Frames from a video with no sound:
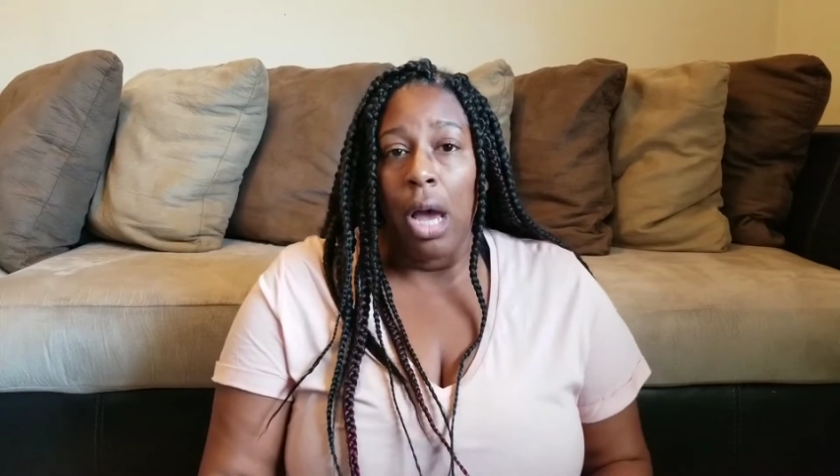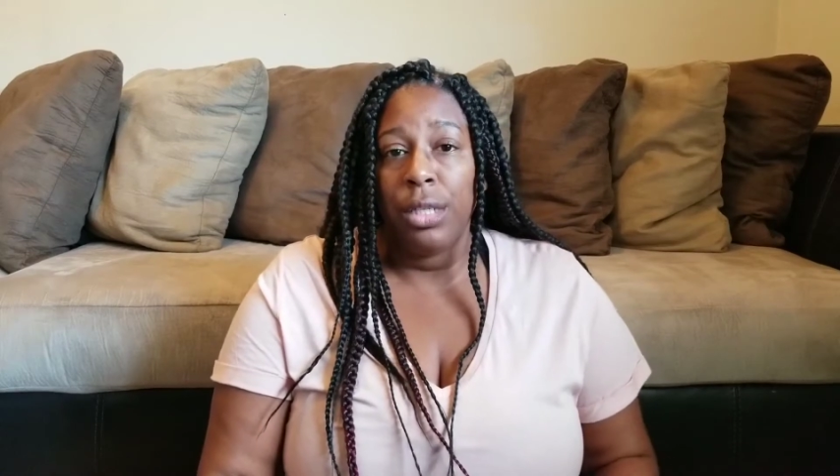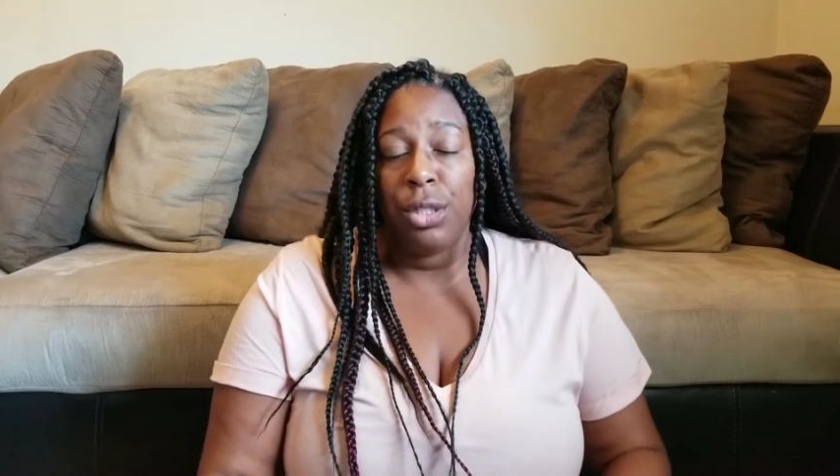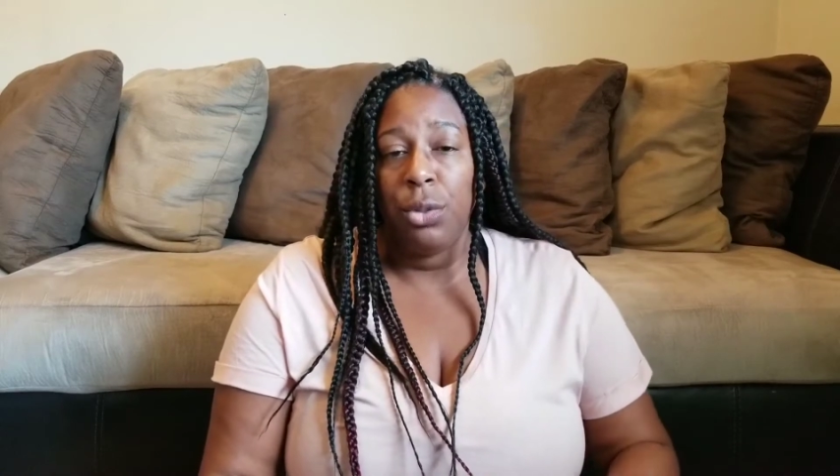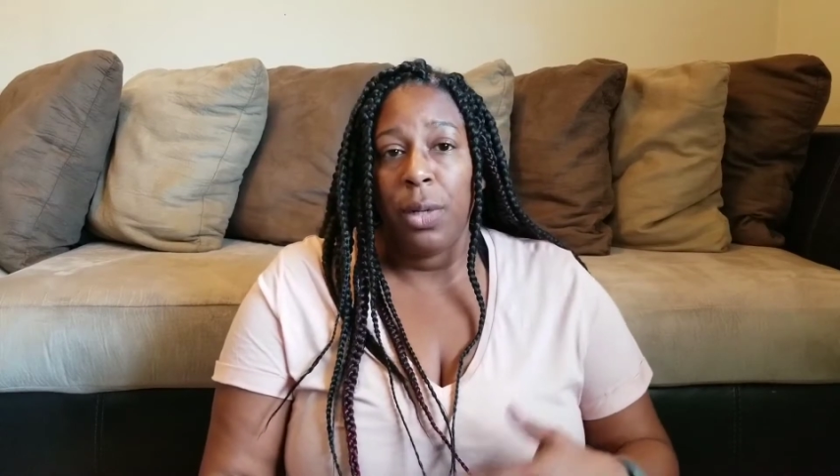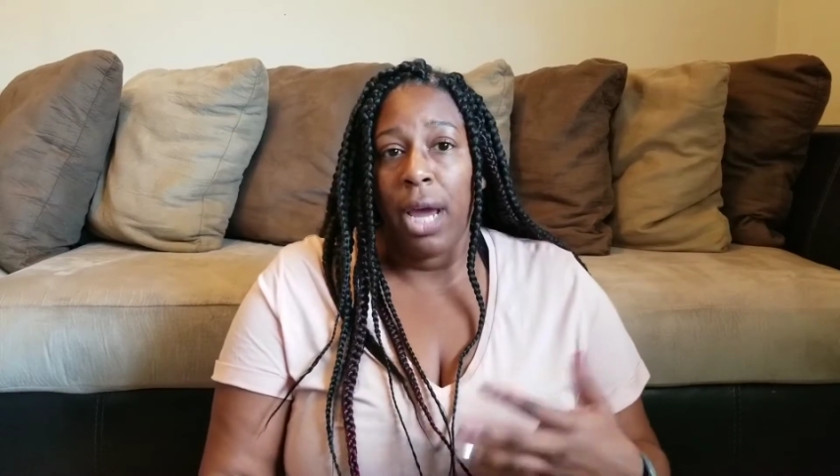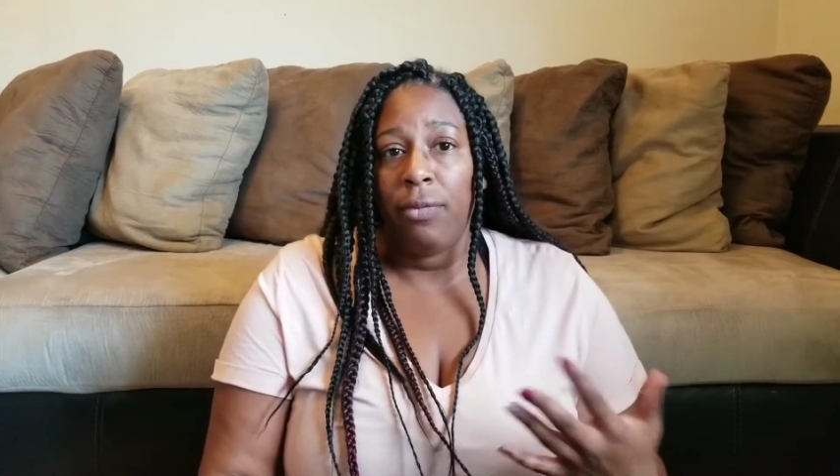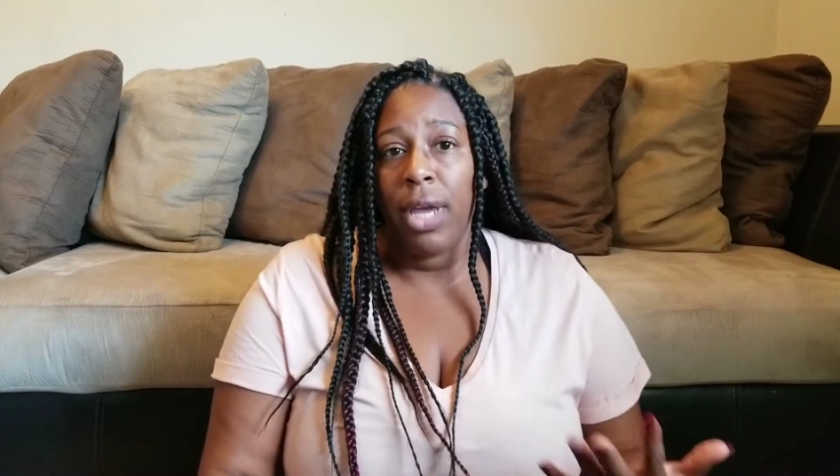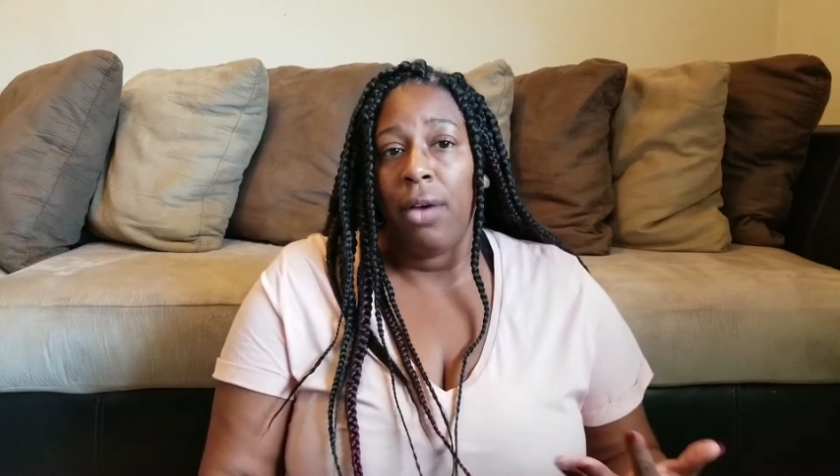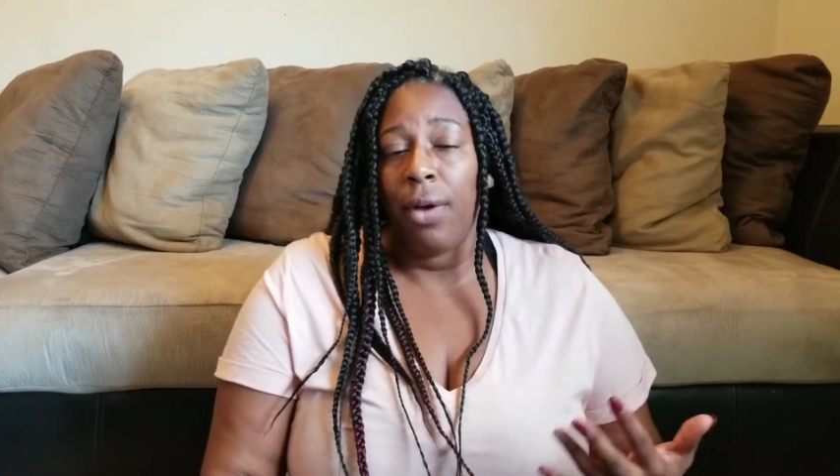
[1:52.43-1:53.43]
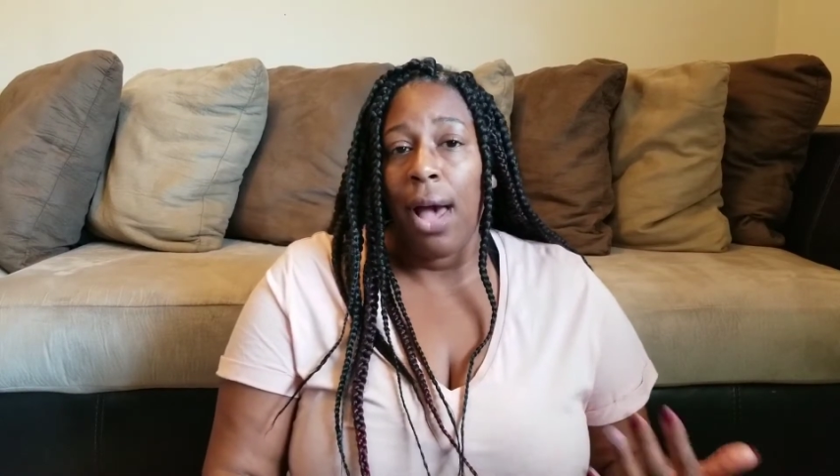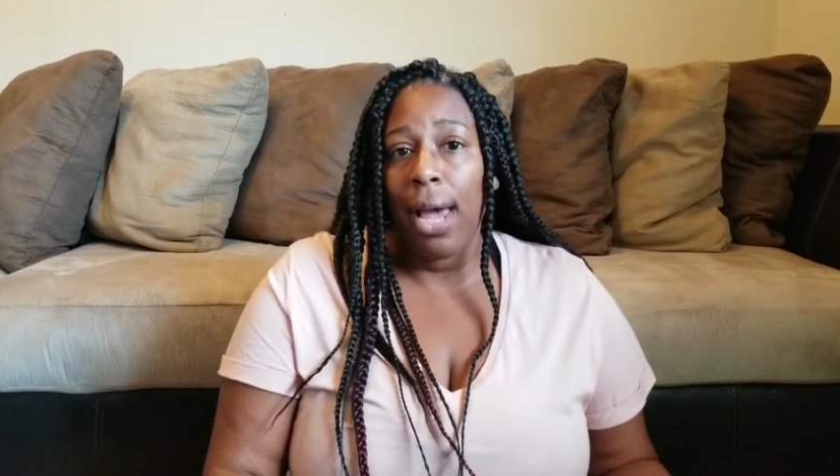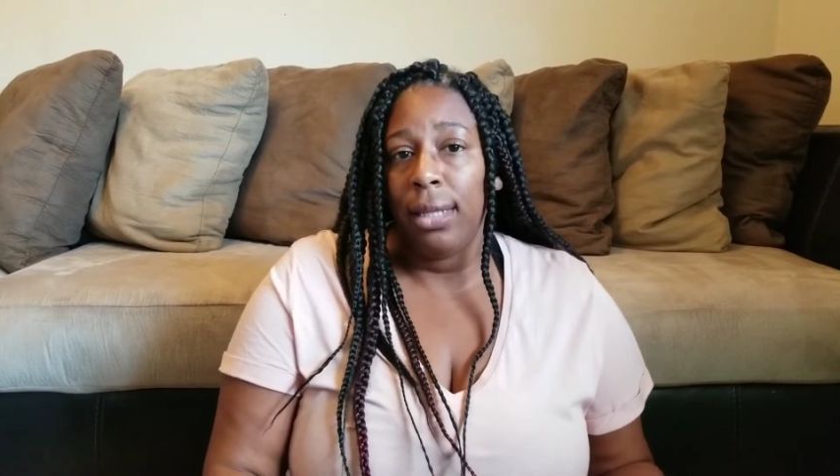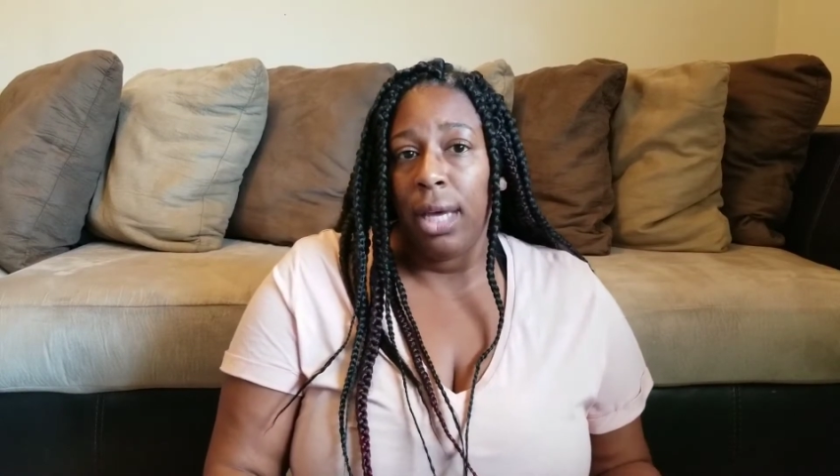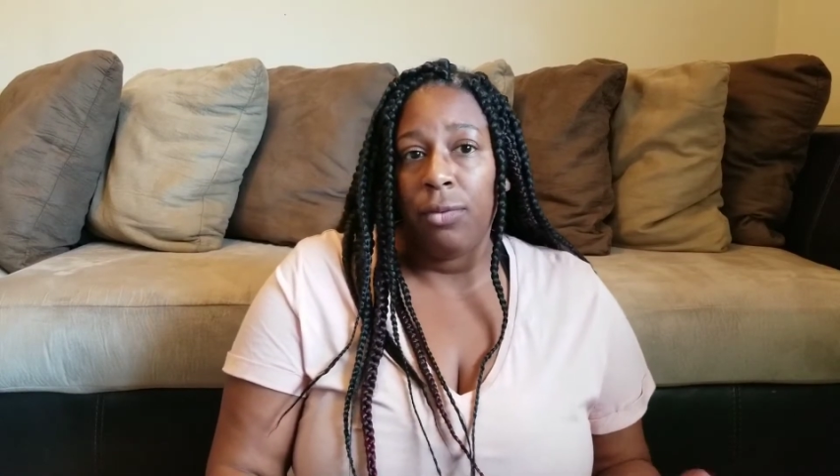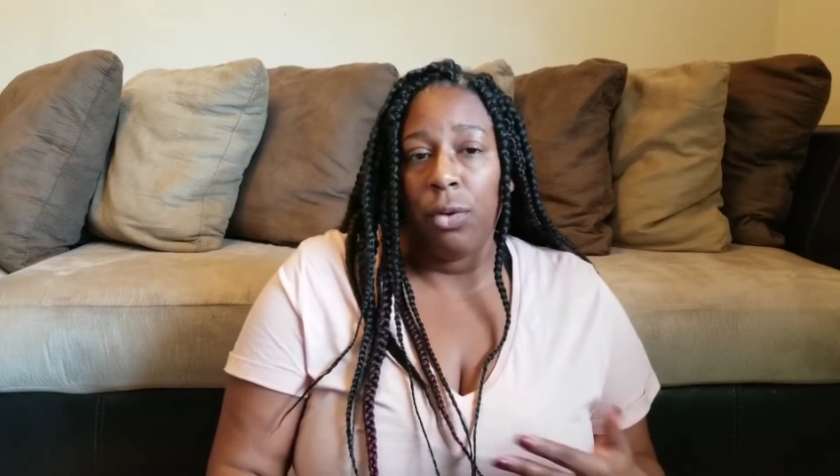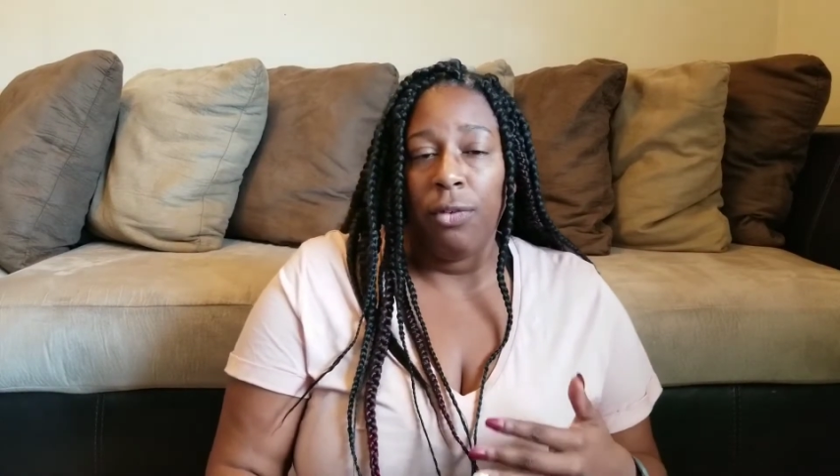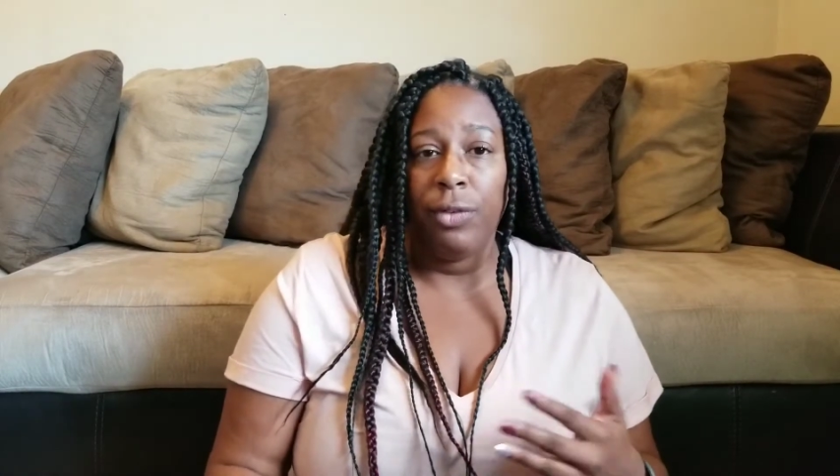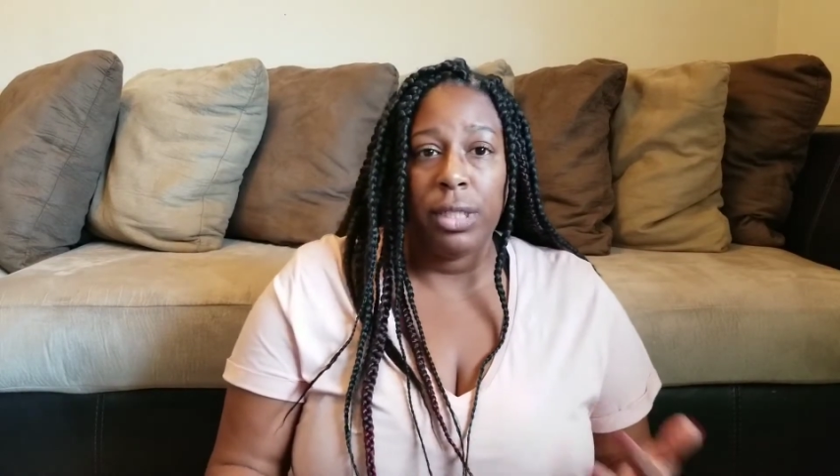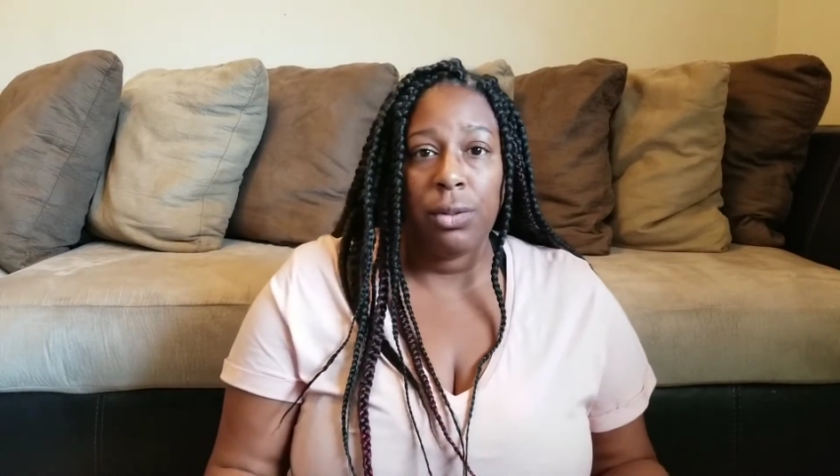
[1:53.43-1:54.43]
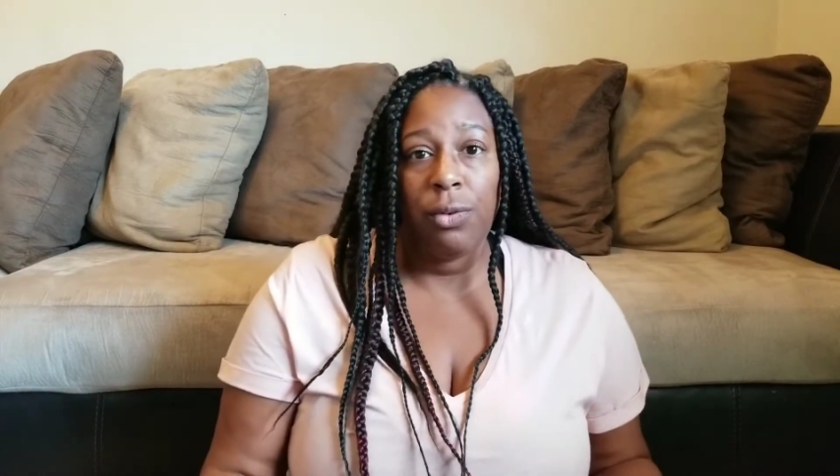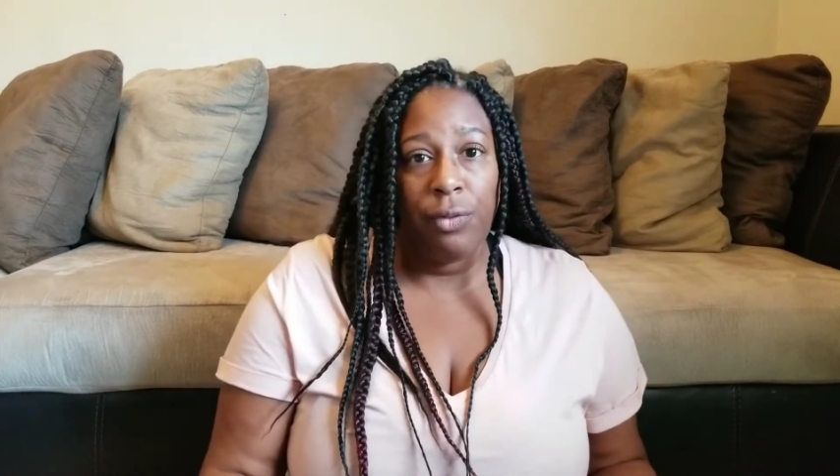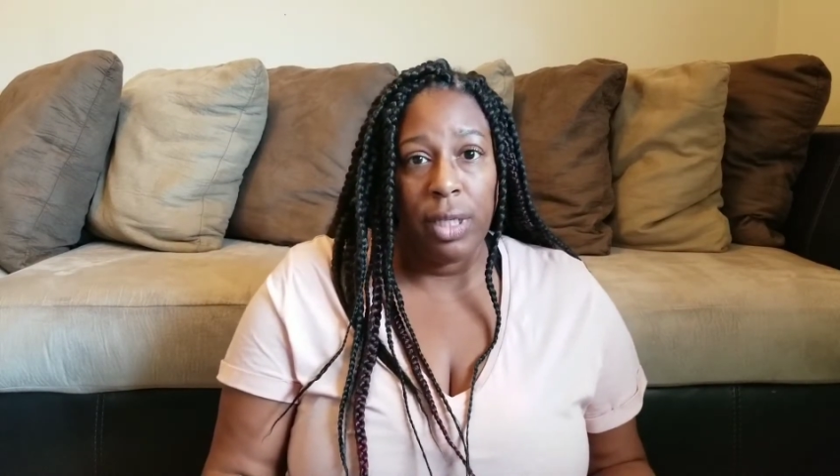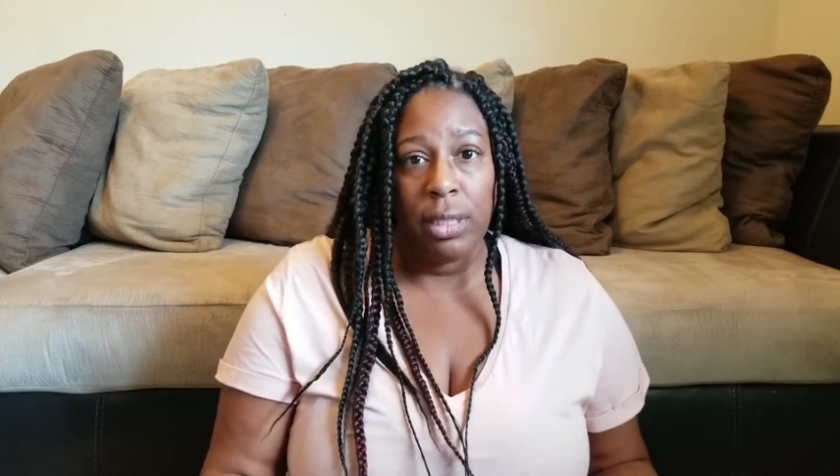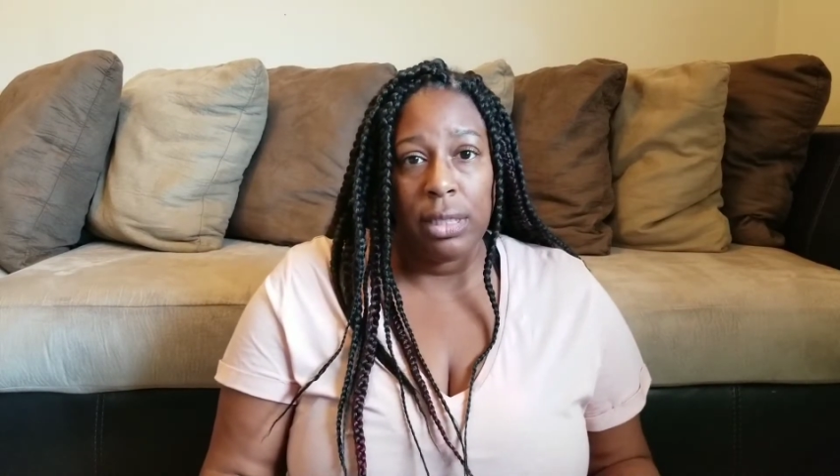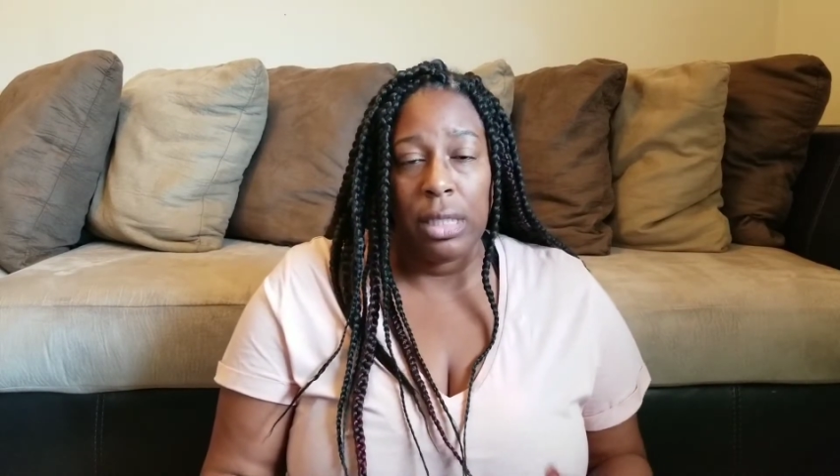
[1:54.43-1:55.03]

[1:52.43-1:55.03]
So you would have to have a high level of physical fitness